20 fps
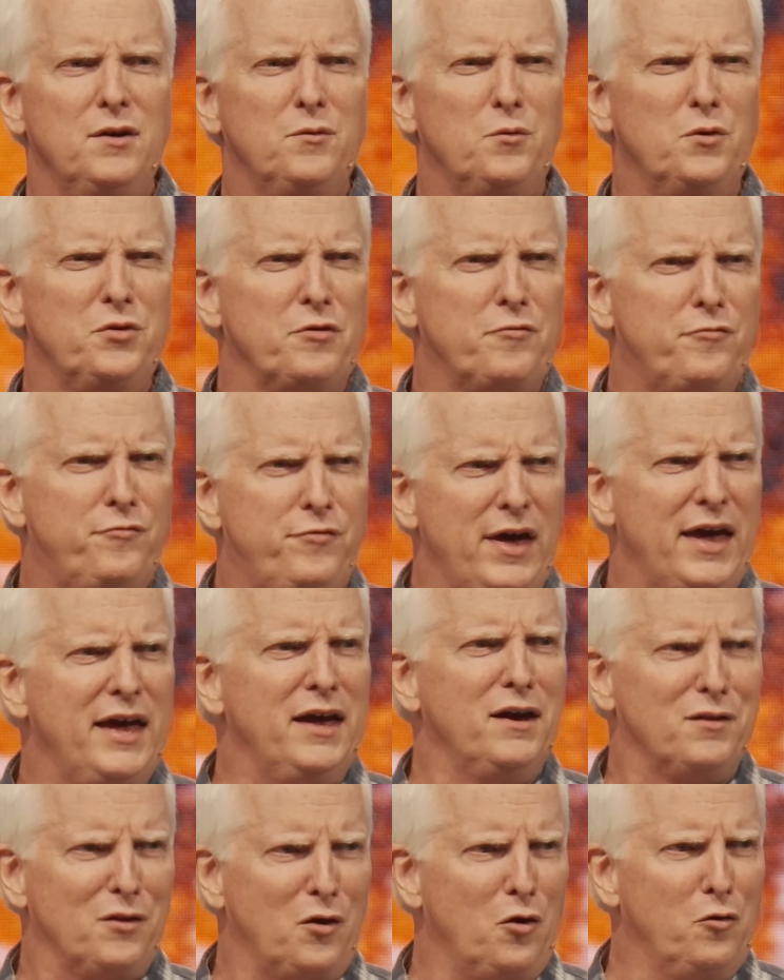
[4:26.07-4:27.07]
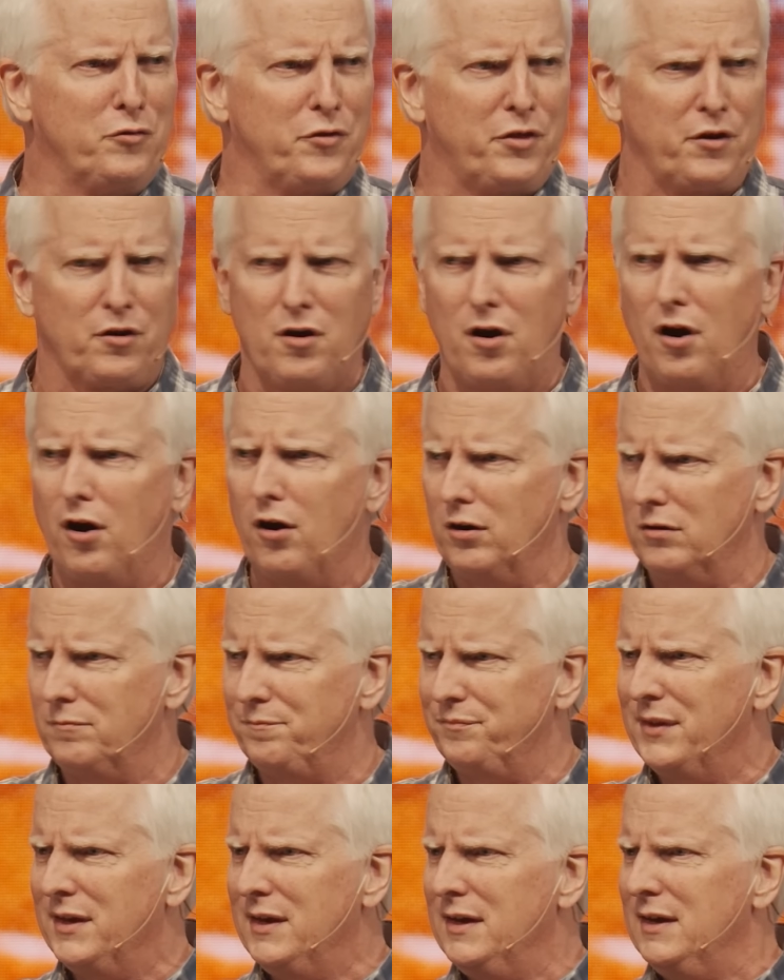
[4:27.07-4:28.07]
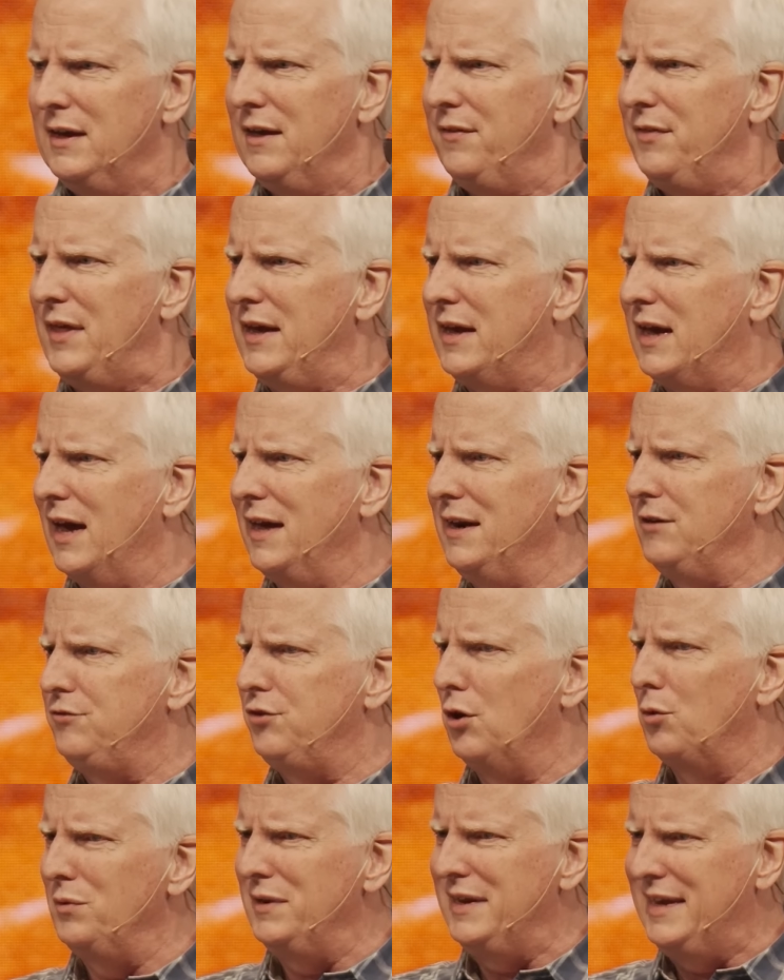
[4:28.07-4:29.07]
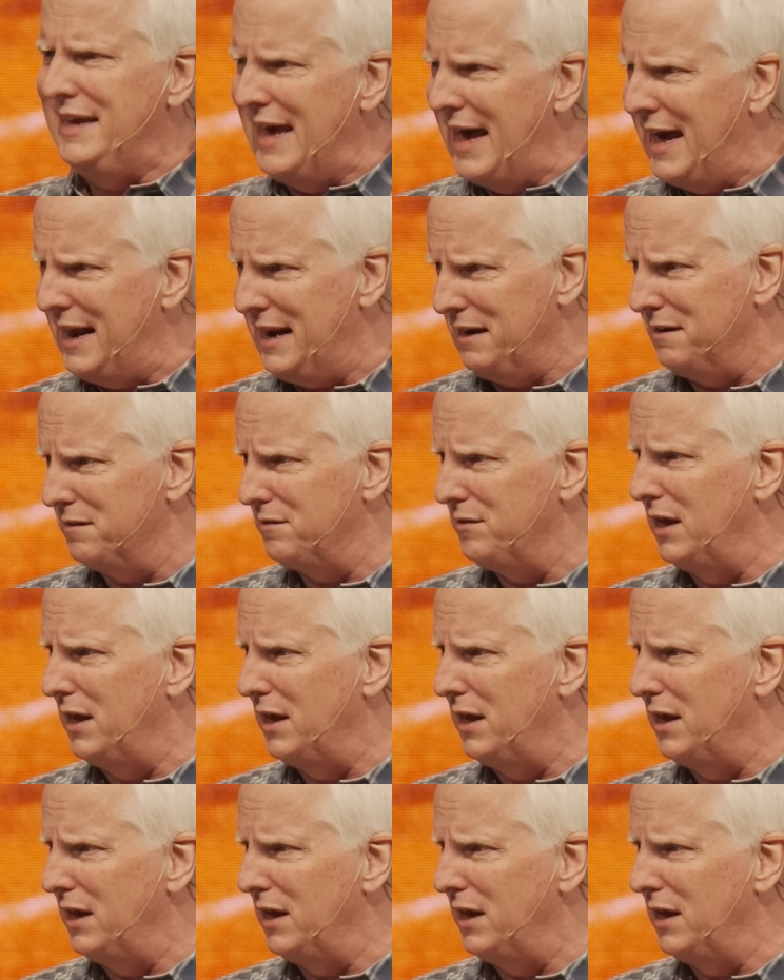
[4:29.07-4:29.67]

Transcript: with a veil over their heart they kind of don't get it.